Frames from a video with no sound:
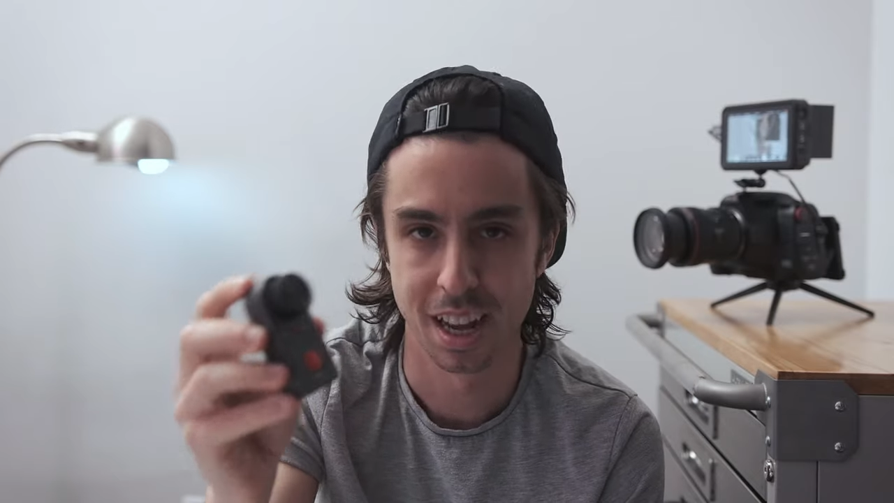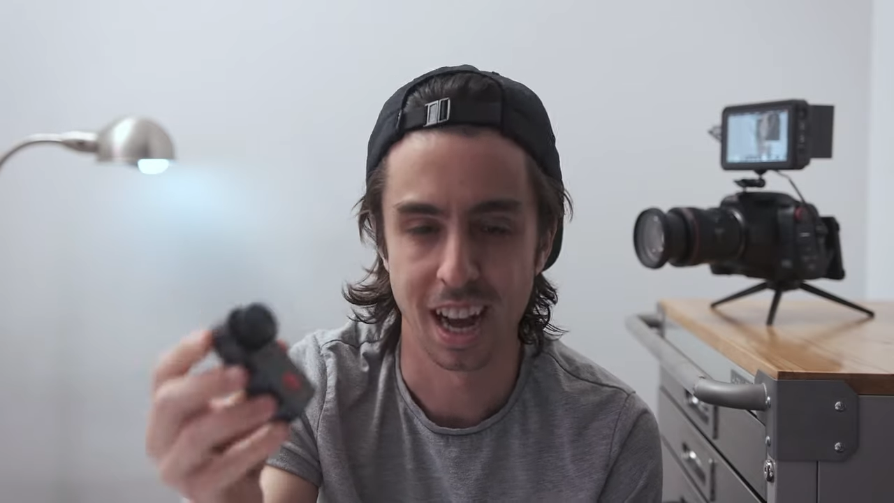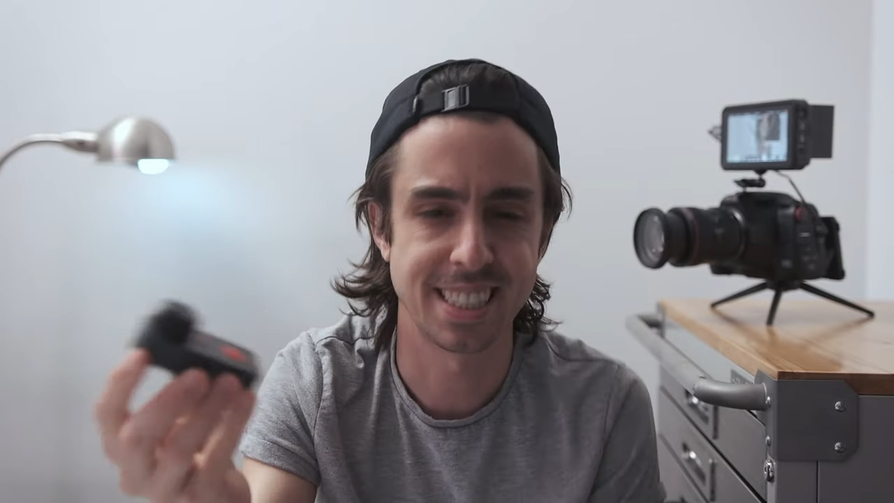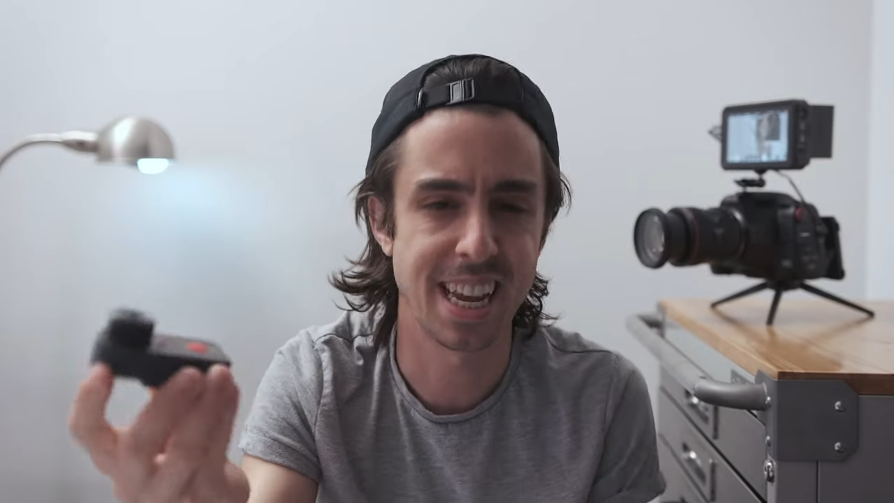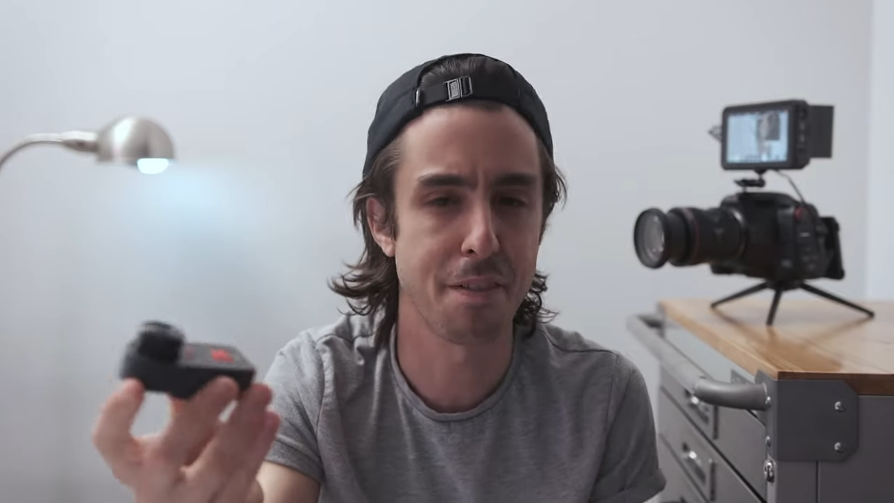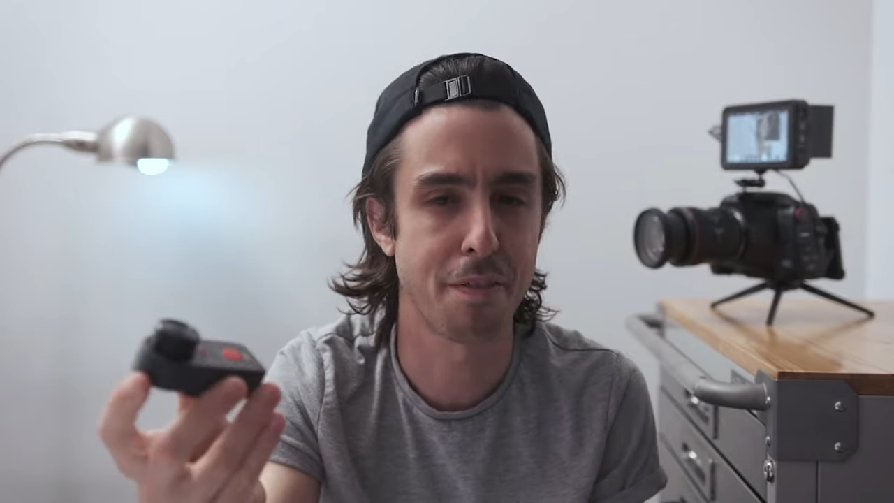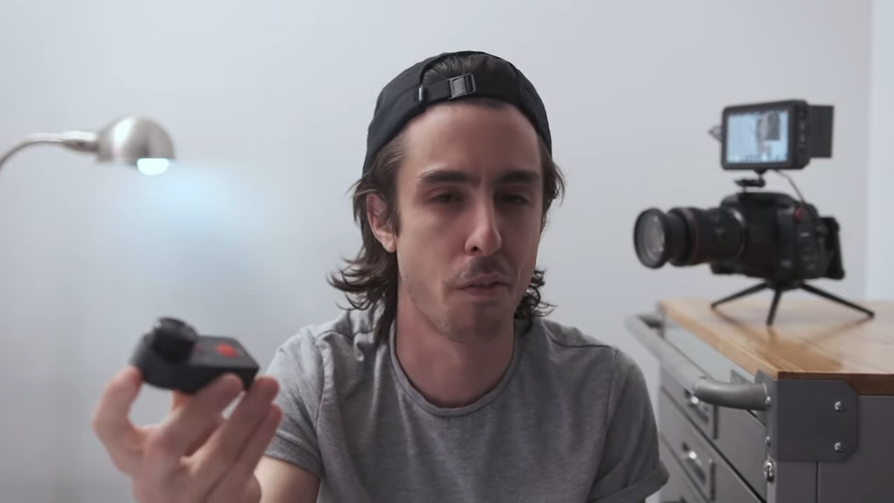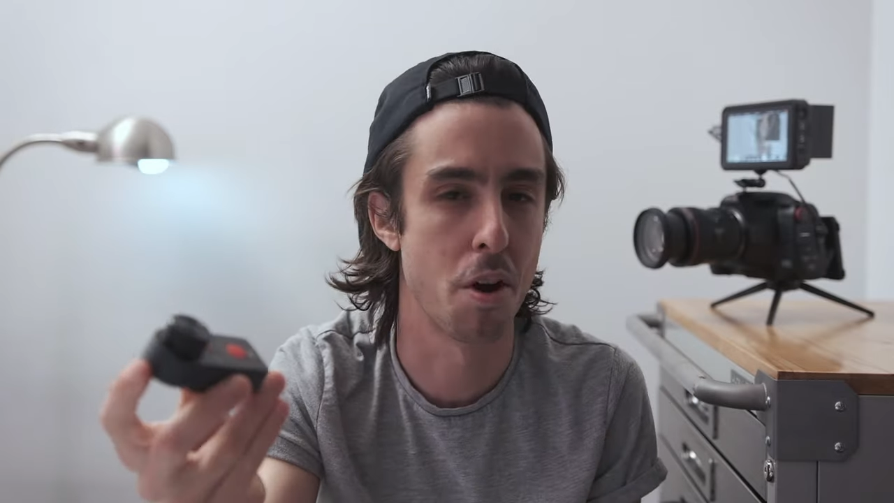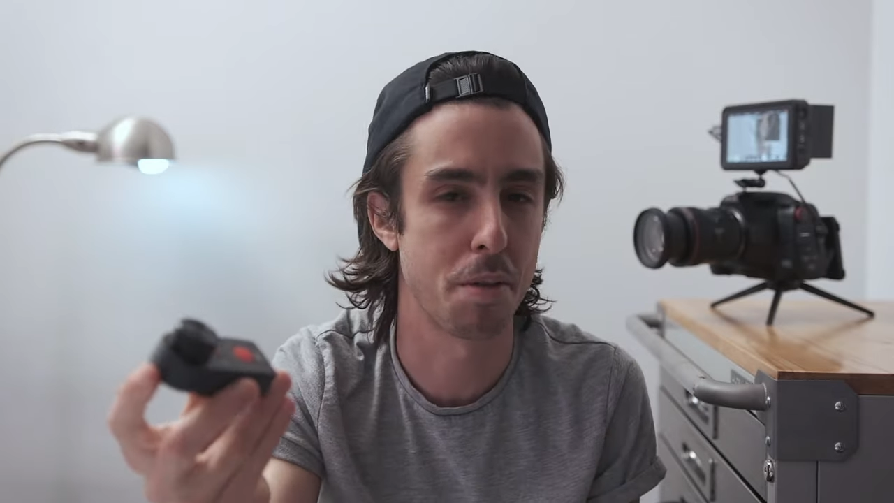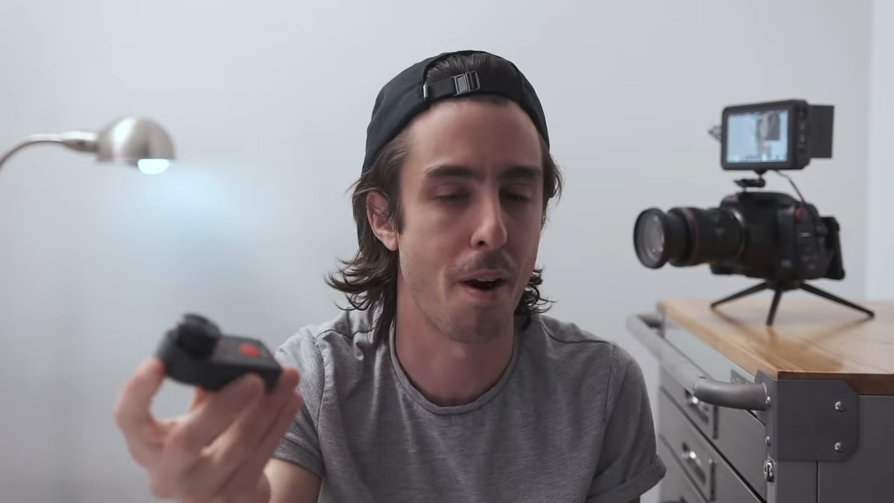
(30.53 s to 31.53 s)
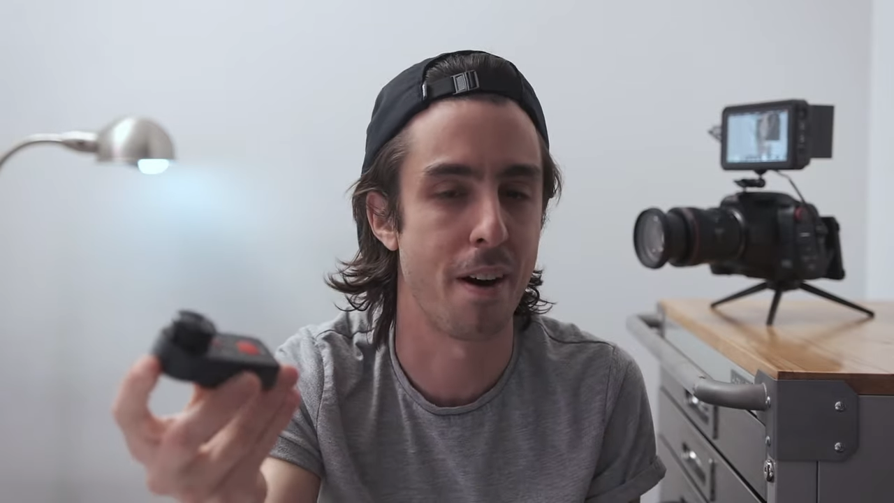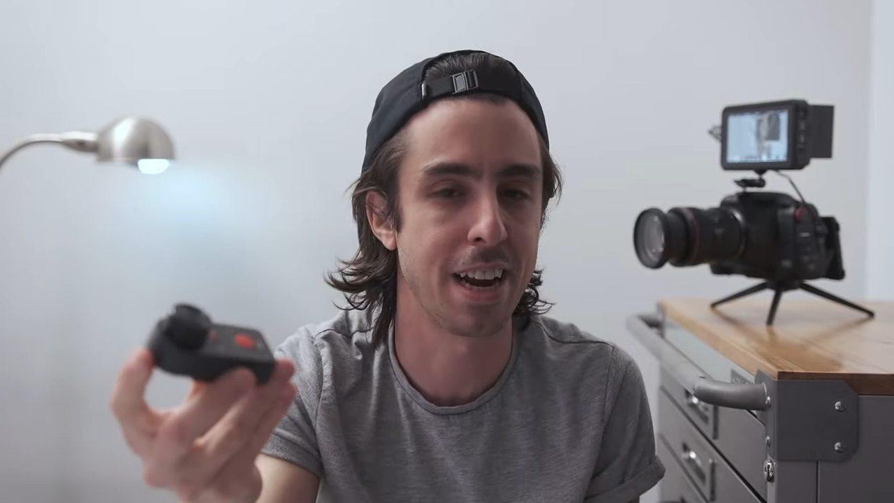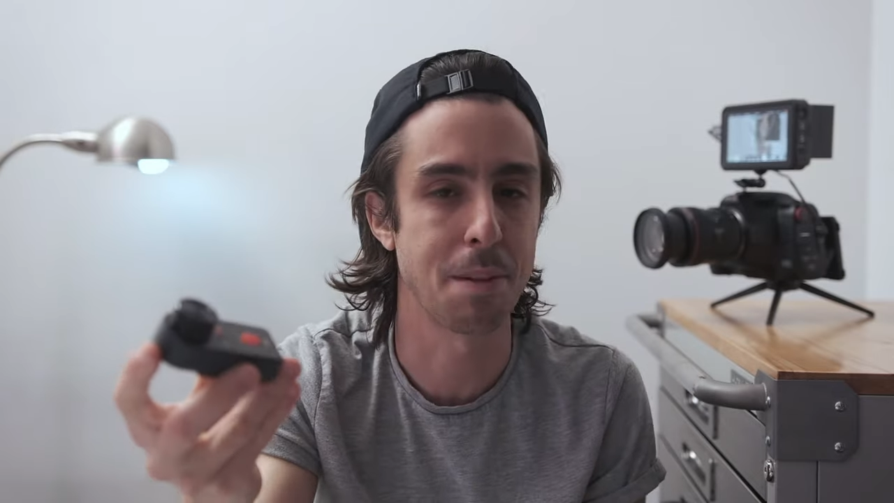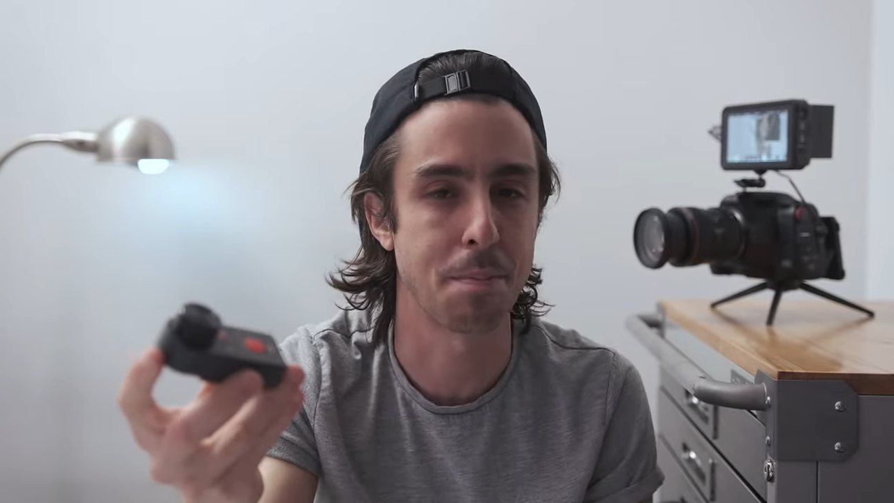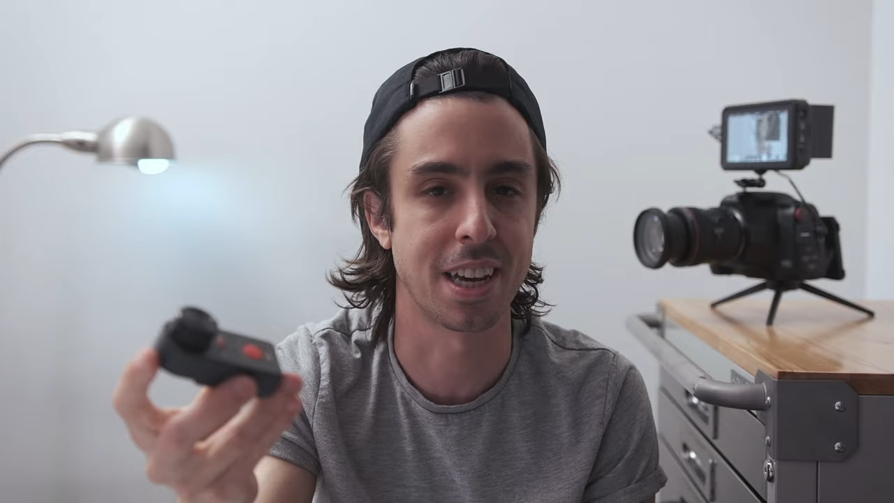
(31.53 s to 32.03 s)
I say
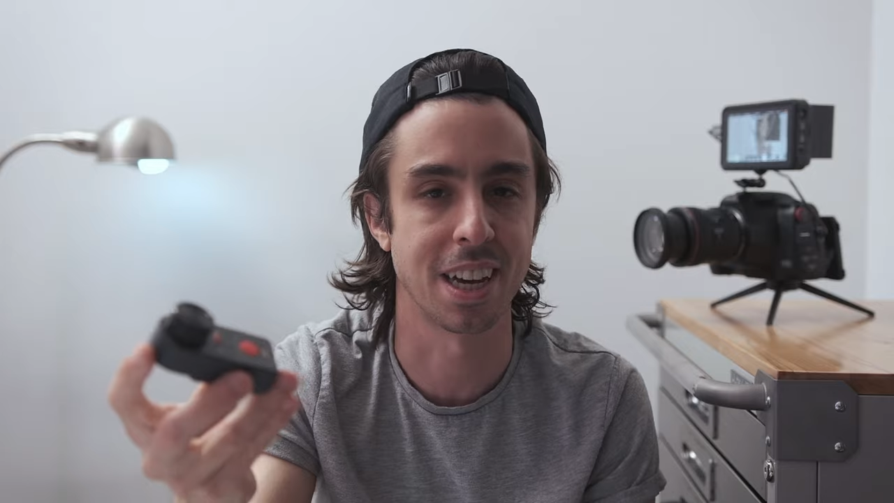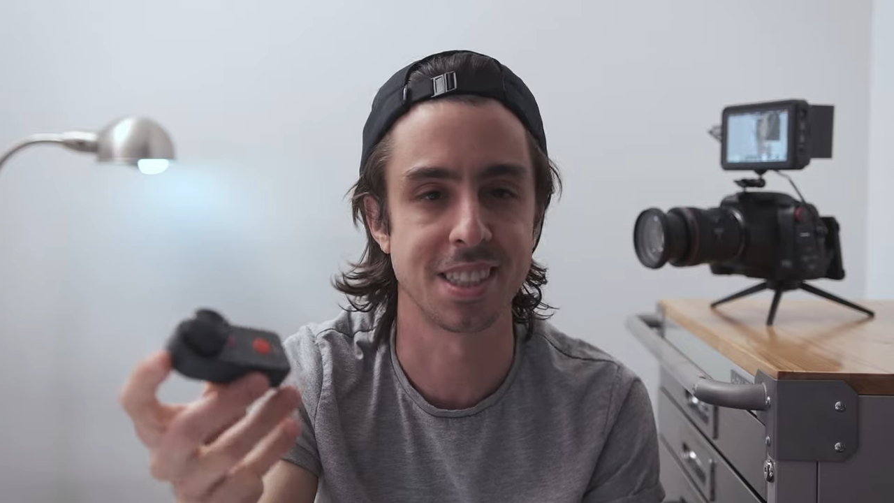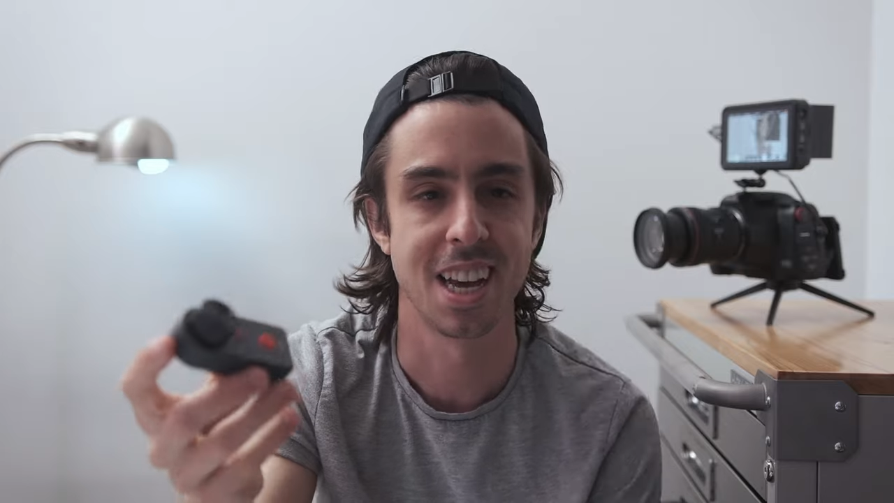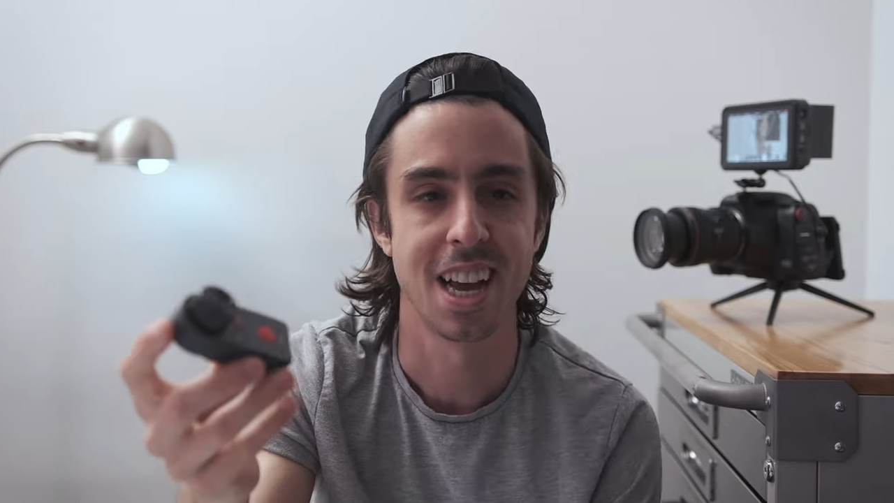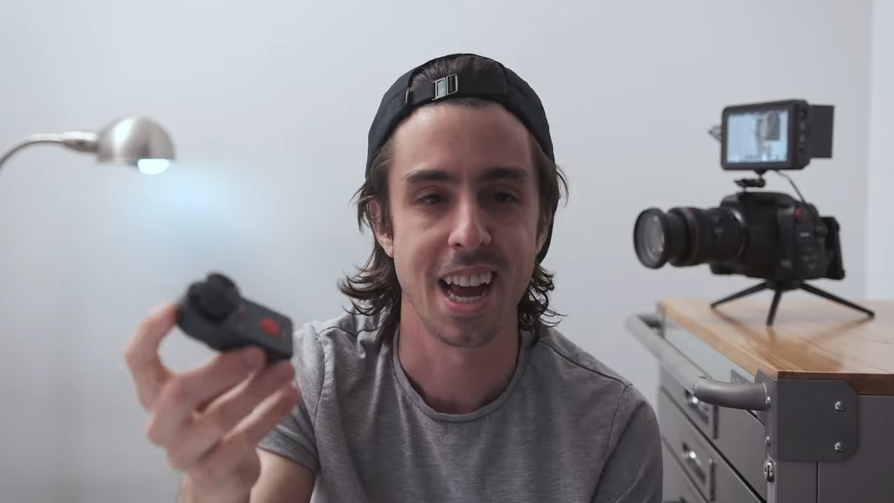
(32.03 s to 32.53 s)
fourth-party because